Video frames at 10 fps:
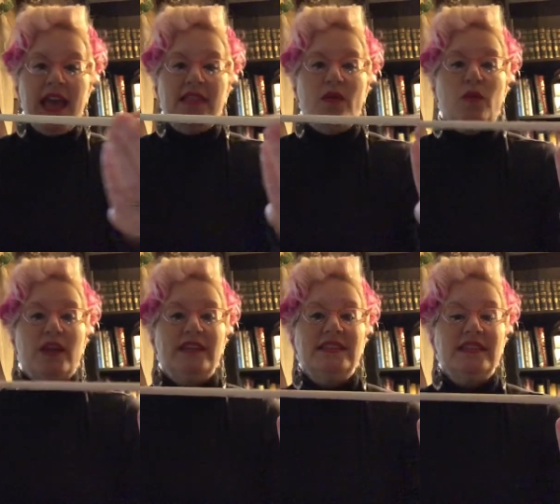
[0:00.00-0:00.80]
Then what
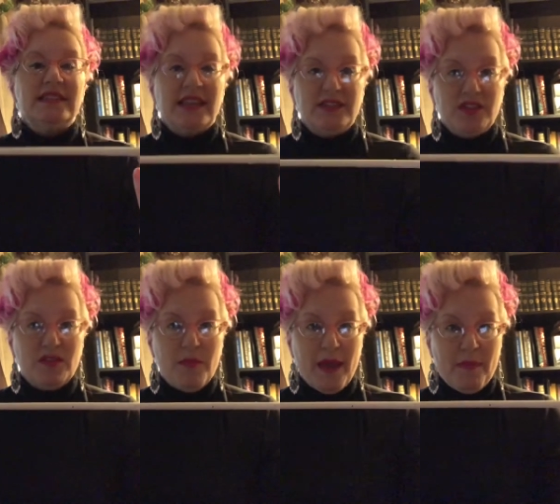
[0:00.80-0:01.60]
I did is I took
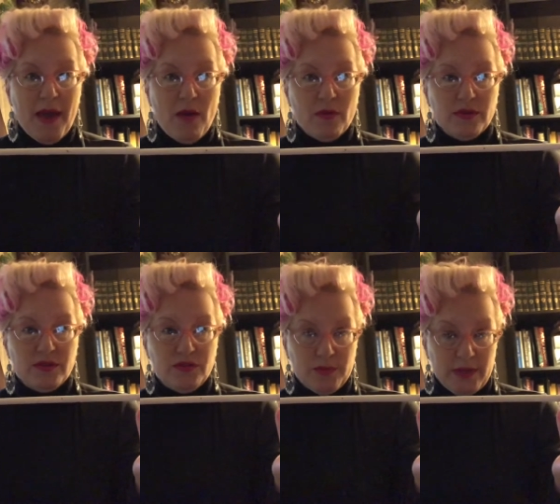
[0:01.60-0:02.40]
my power
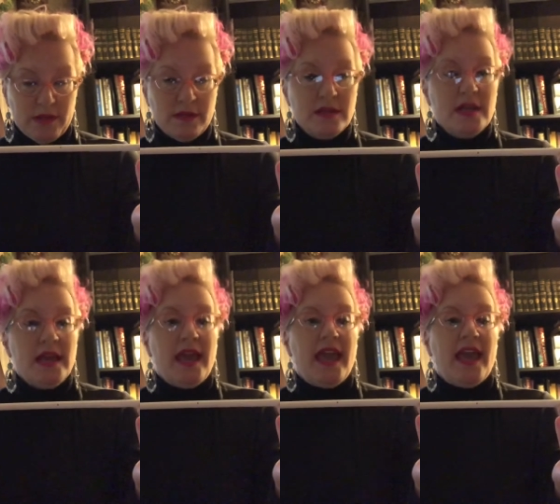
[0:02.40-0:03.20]
drill
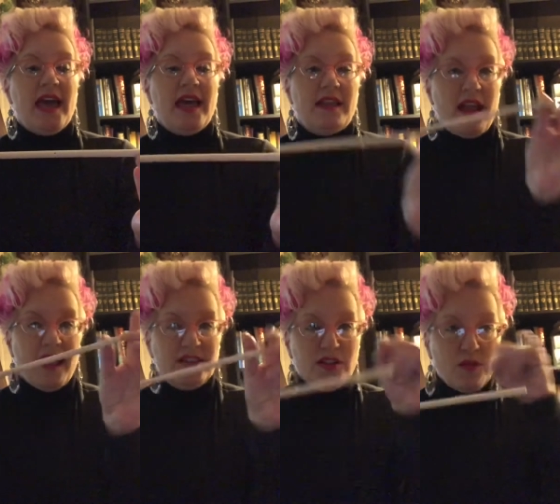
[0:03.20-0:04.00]
and I
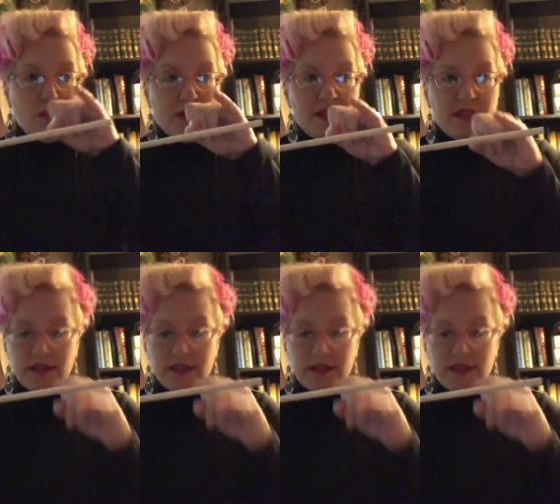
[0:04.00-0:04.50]
took one of the